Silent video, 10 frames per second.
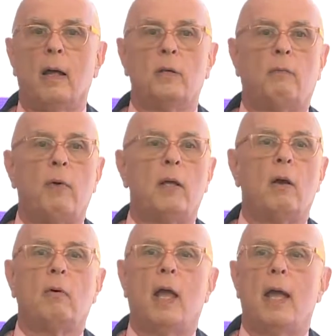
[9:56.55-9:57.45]
is a
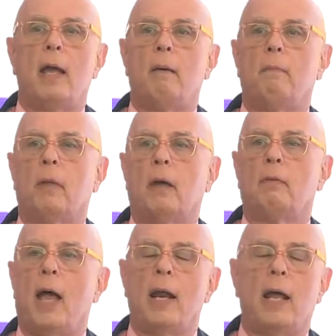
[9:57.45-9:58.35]
video game
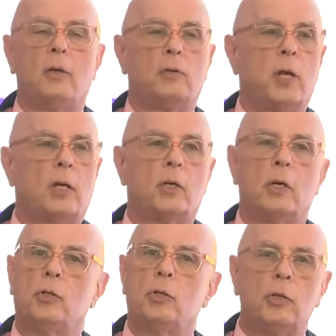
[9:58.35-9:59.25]
that has just
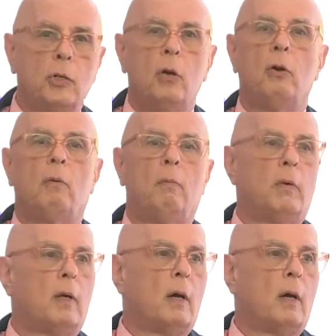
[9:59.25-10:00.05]
consumed